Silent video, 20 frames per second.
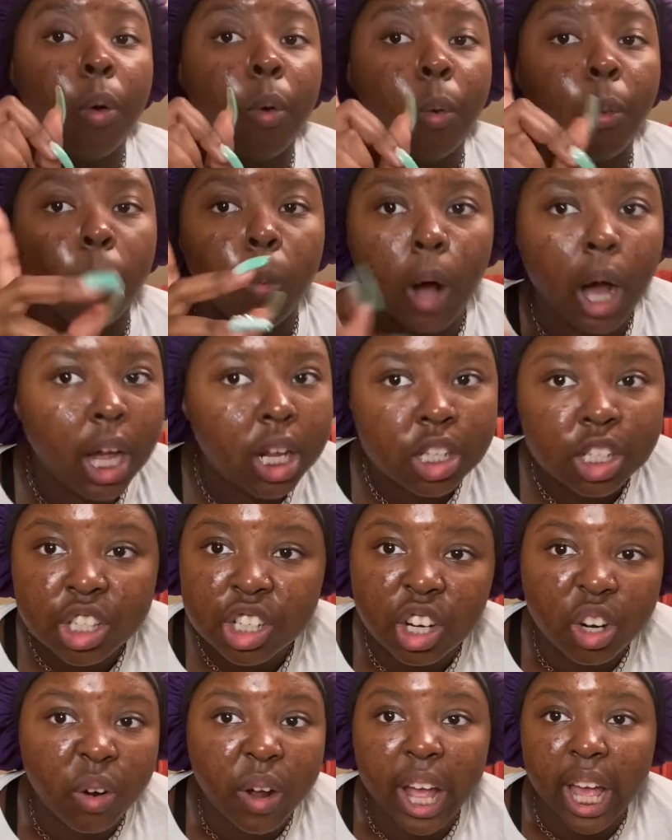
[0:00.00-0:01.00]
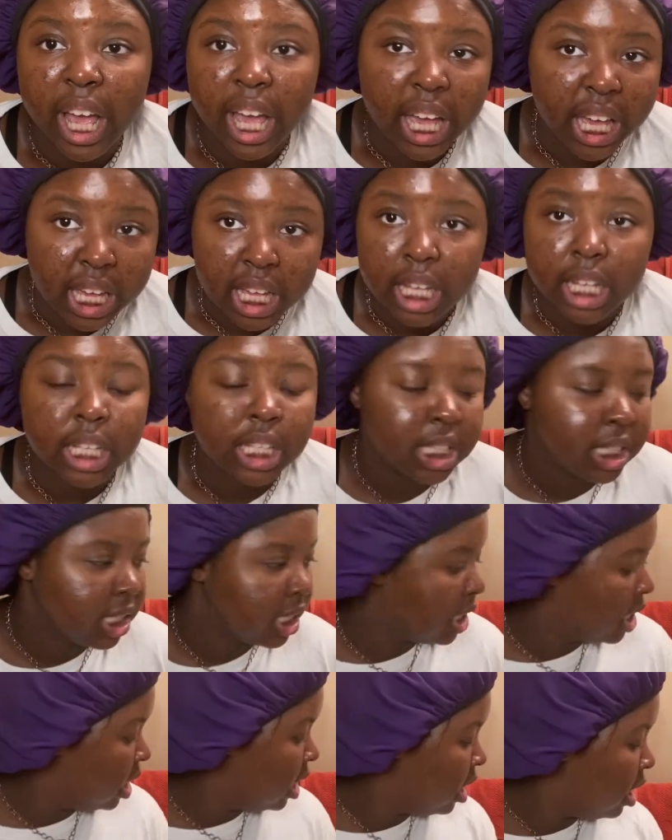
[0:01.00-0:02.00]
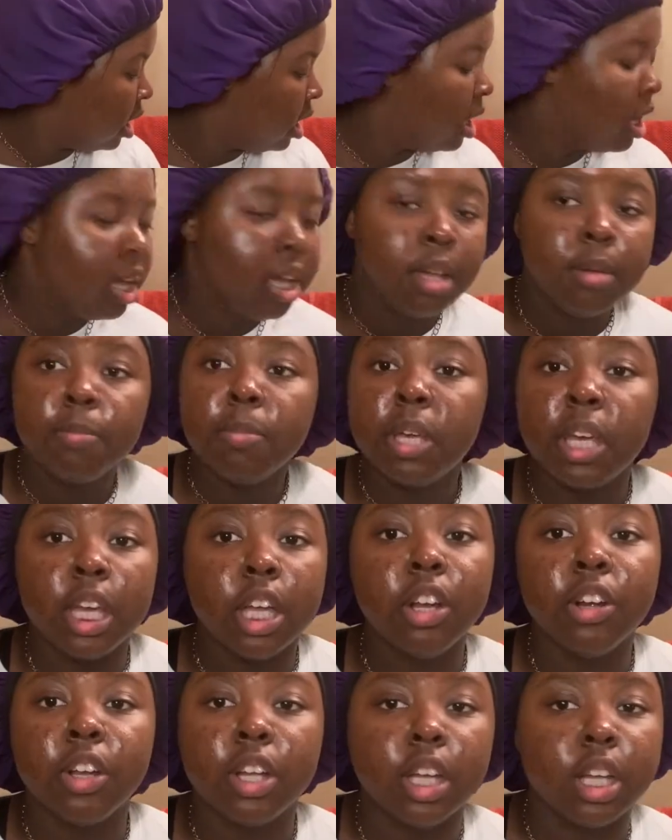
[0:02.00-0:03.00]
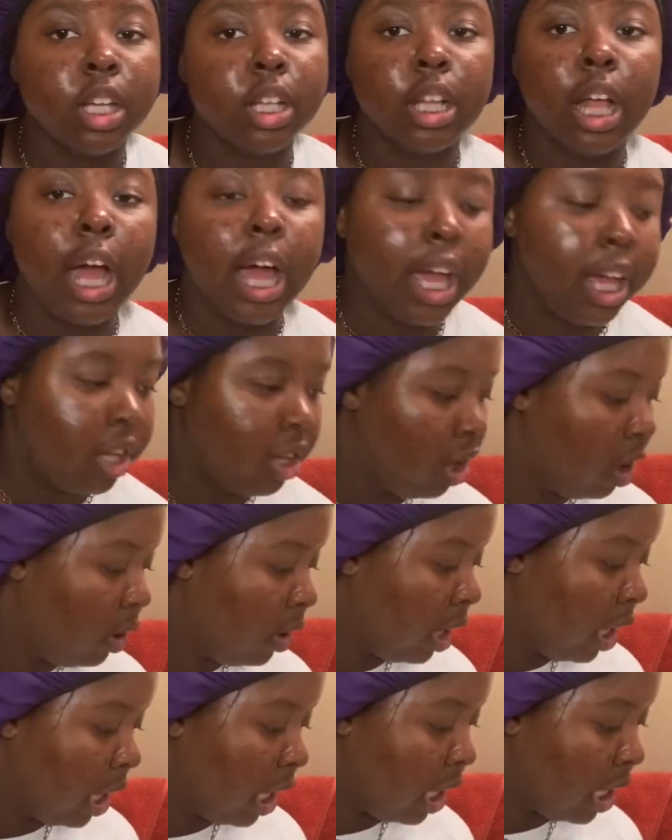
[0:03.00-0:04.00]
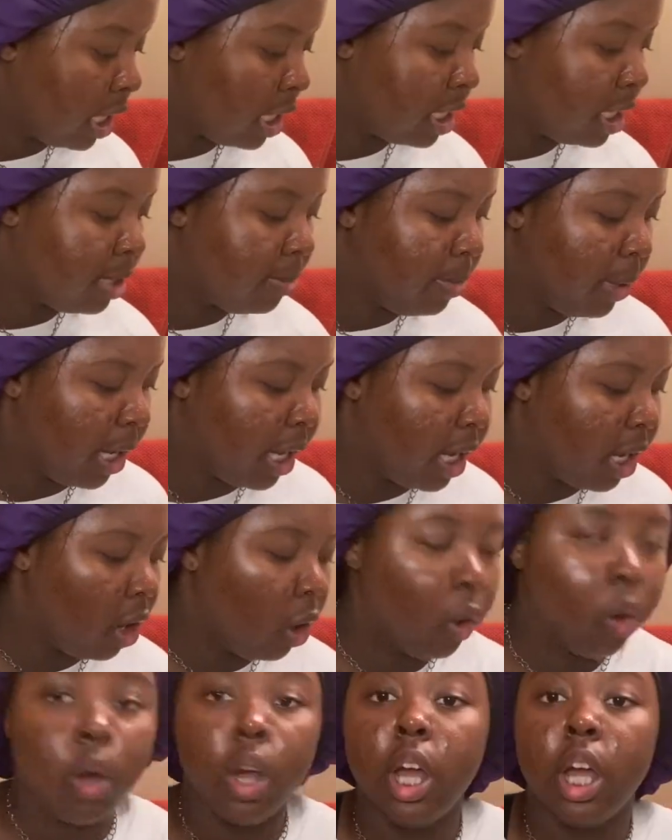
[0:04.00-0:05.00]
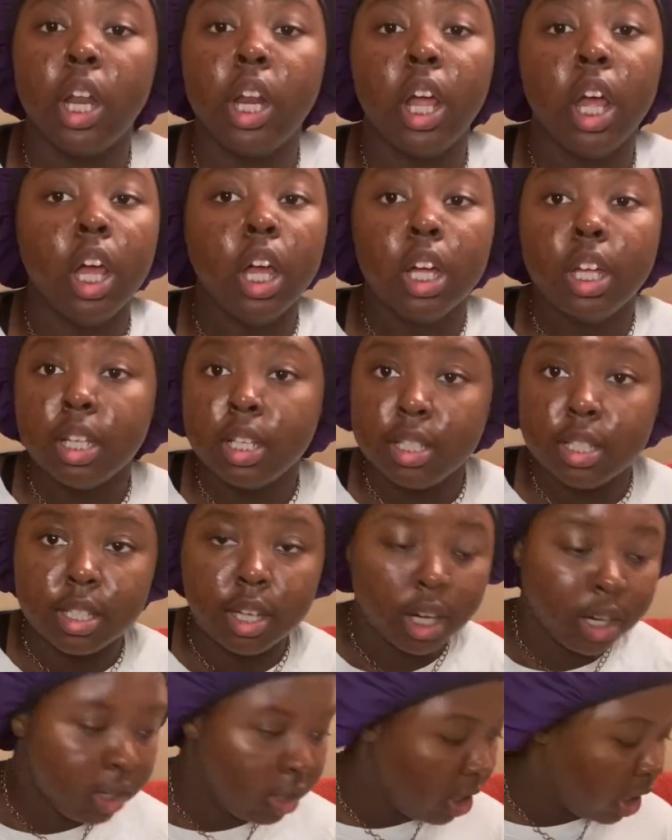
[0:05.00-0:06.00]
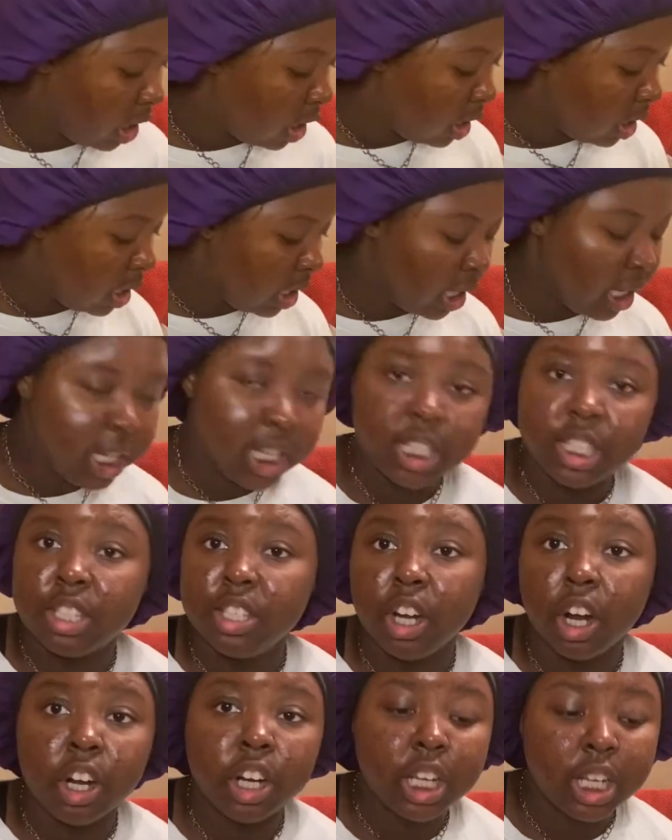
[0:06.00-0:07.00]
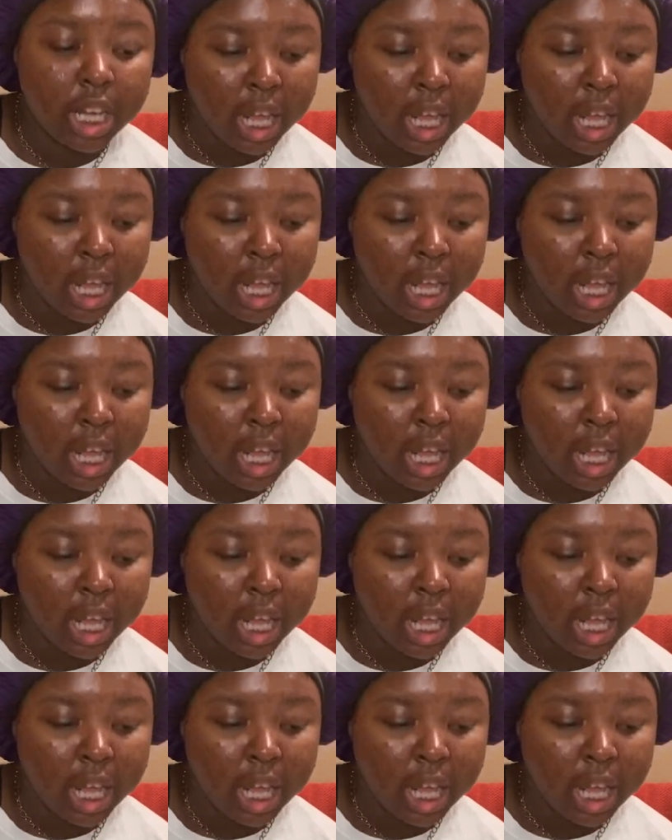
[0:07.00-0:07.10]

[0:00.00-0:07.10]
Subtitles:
wash your hands. Period. Like, your hands been on dirty this, dirty